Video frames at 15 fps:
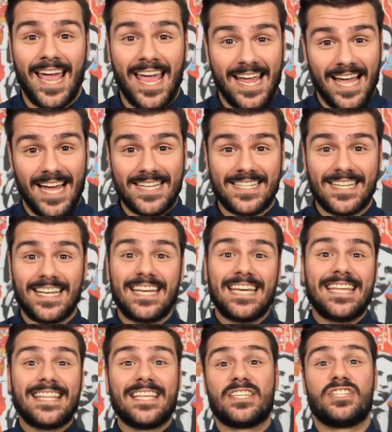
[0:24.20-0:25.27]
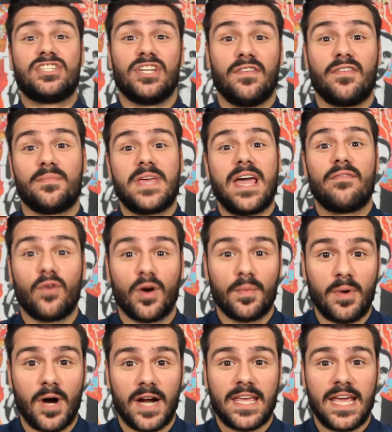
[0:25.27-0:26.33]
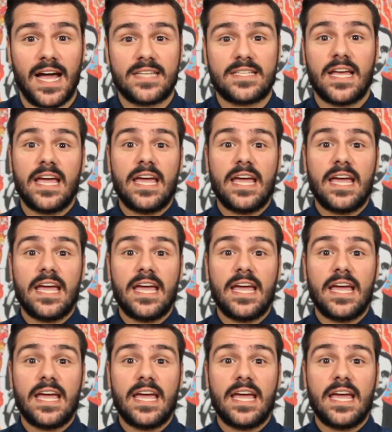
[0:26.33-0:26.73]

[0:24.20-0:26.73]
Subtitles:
Hey guys, this is G from the F Word Podcast,